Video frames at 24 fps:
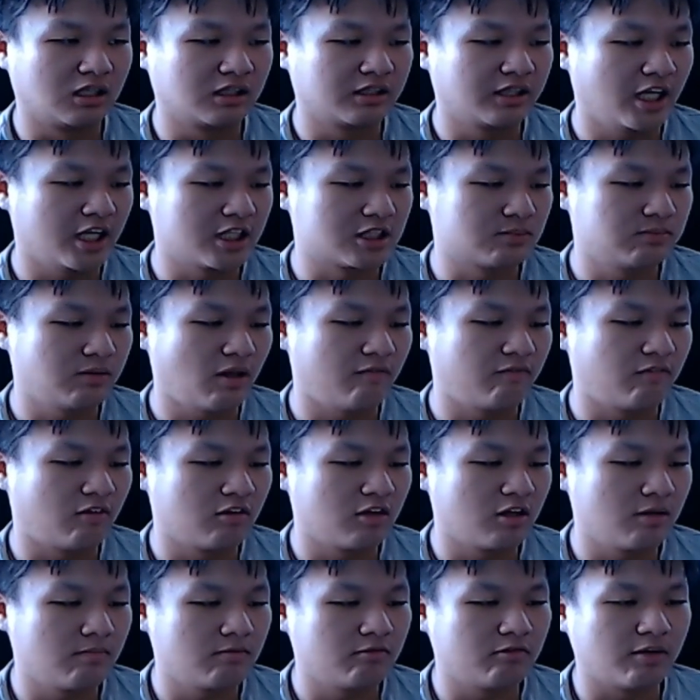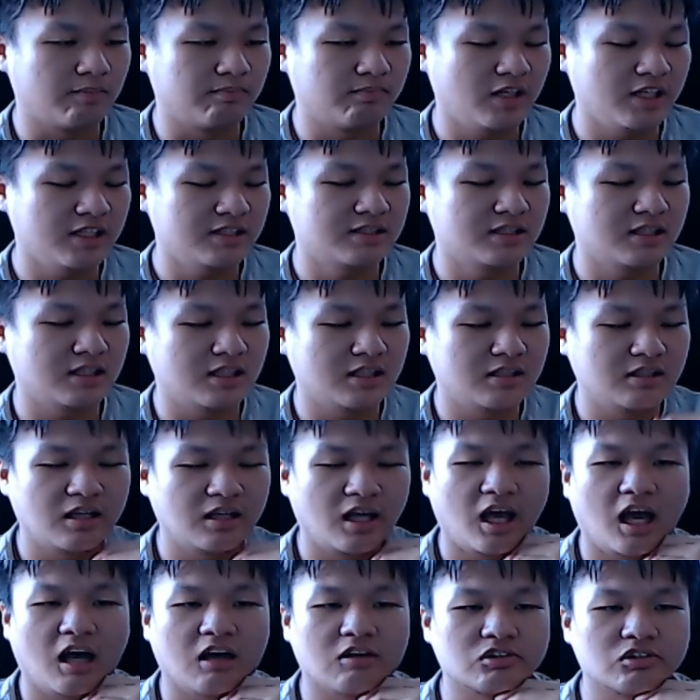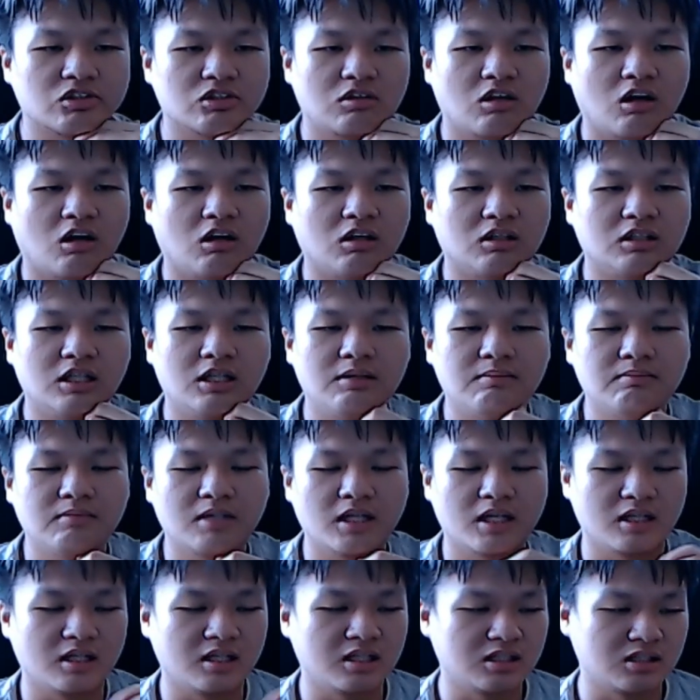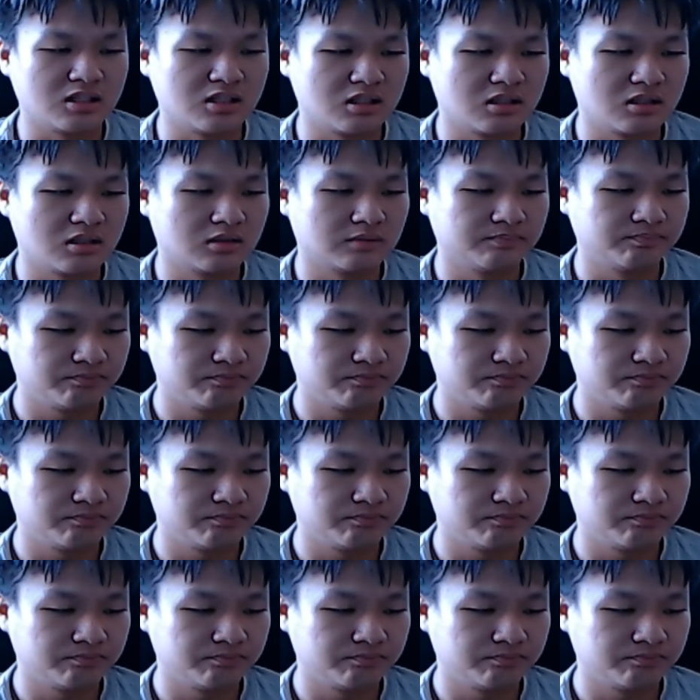catch plate for him, replaced it in there. I also got him a